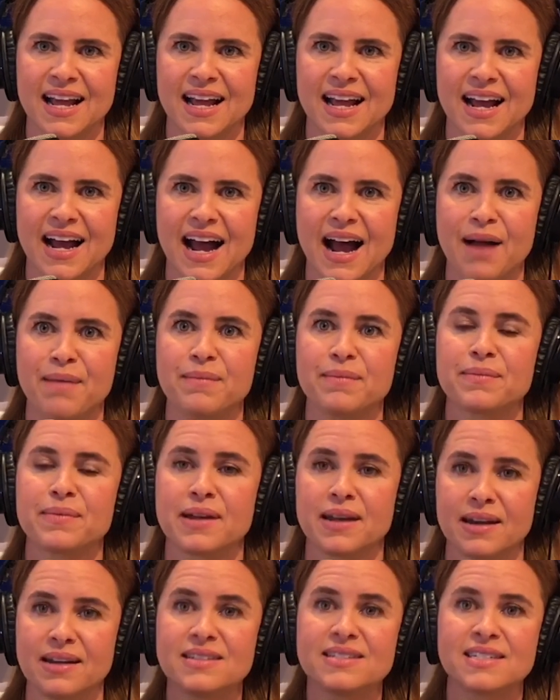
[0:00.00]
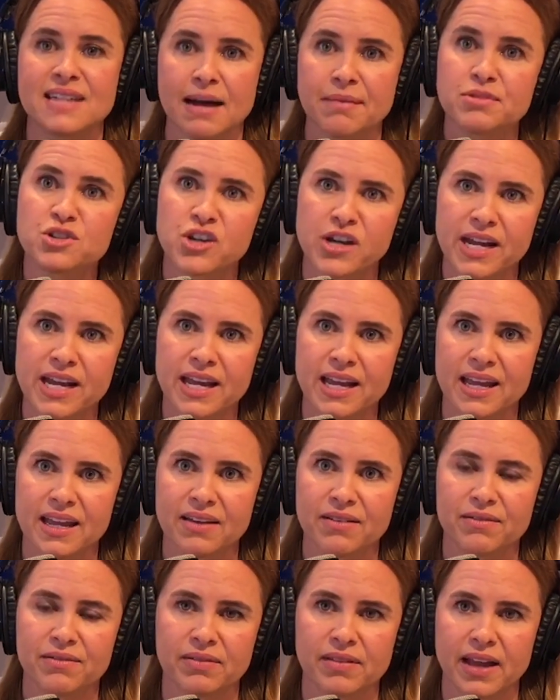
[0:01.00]
I'm going to stop
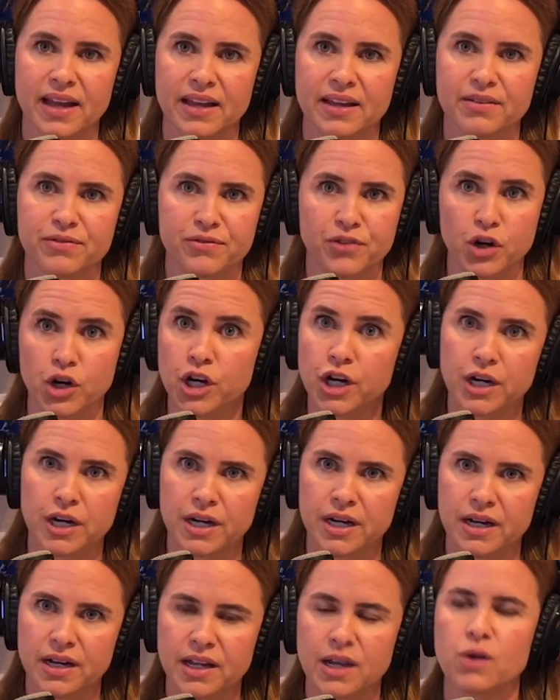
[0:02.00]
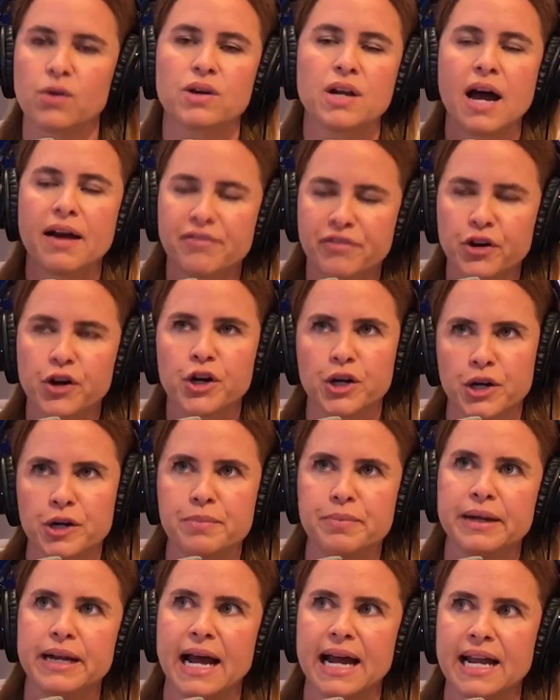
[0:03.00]
drinking like for good, or not for
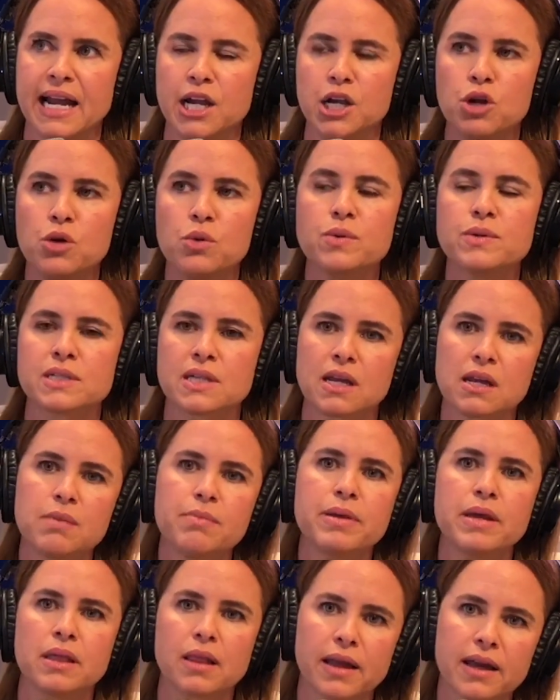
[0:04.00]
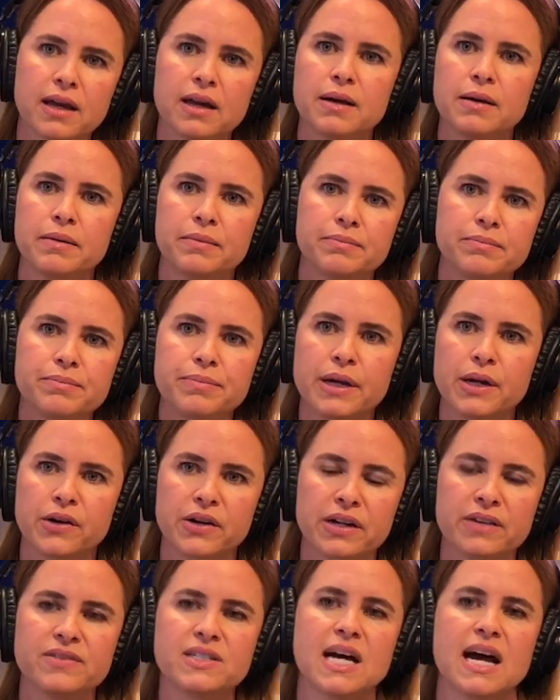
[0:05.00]
good, but I knew it was going to be like a
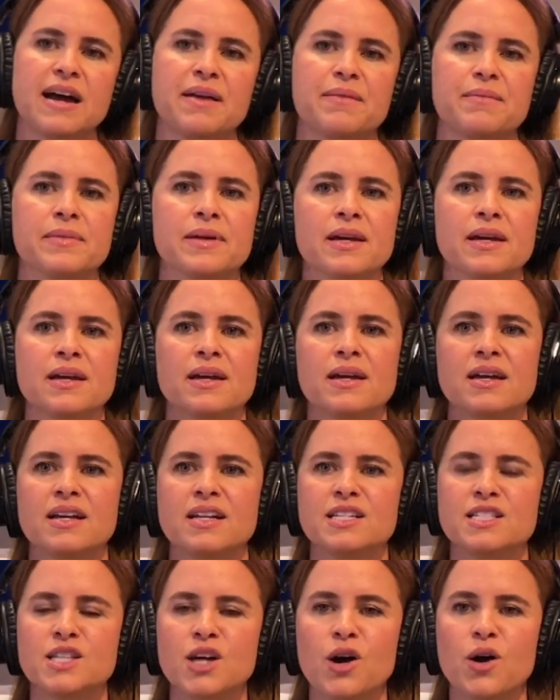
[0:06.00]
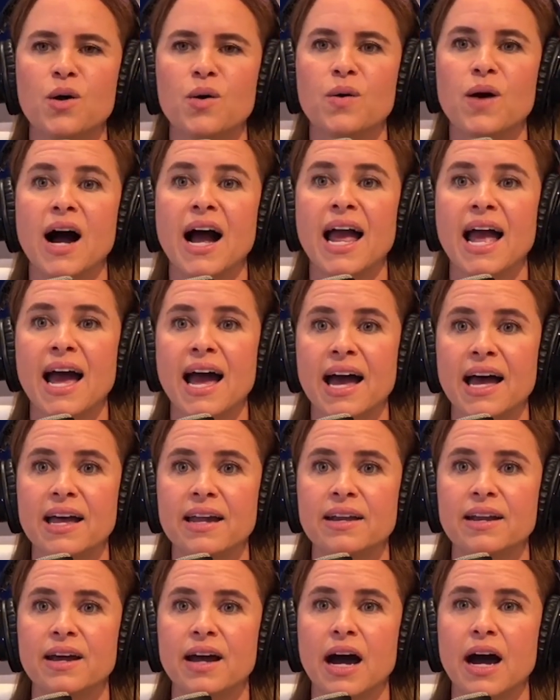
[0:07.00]
period of time. So I
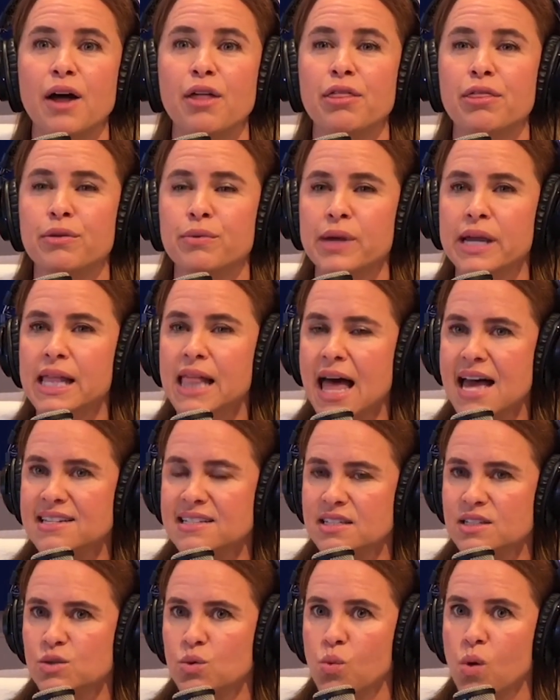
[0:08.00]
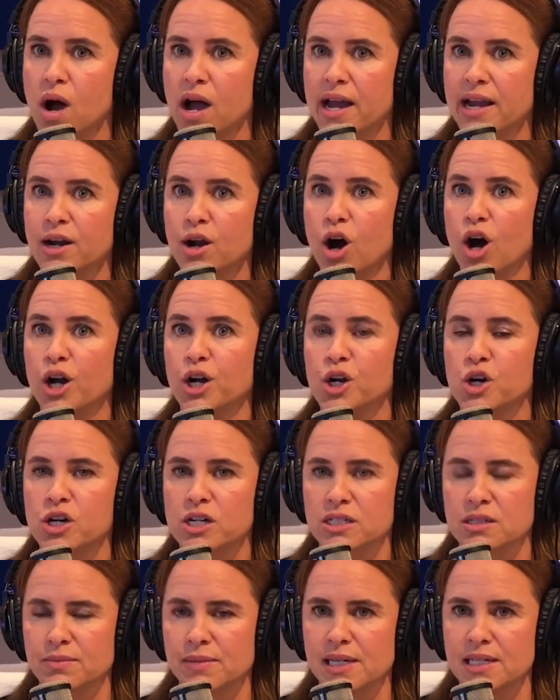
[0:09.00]
had 3 glasses of wine on
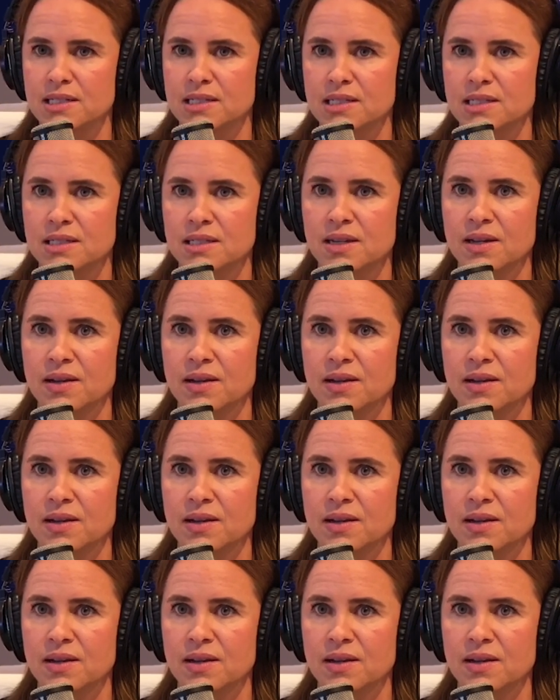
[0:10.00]
Christmas.